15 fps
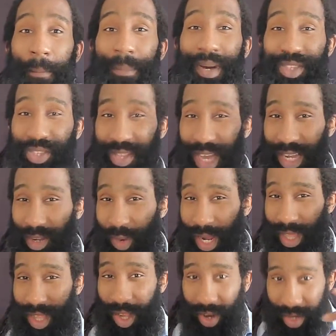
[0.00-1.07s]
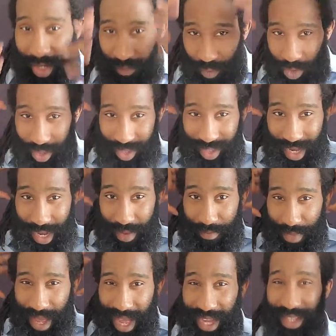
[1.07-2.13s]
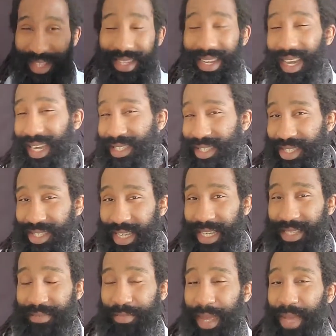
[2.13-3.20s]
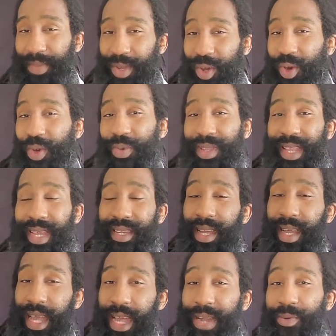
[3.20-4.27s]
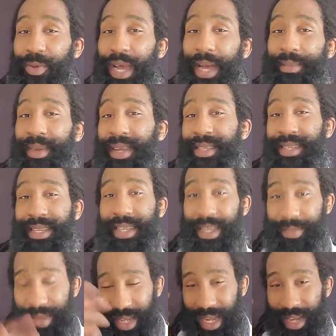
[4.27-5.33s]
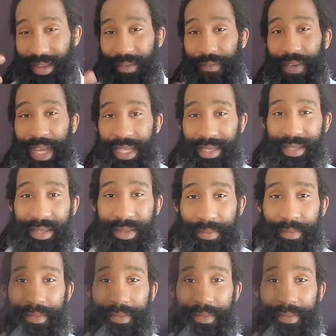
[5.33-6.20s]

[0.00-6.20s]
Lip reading: but they're not quite long enough where you can tie it back, then I suggest maybe going with like a head wrap to keep it out of your face.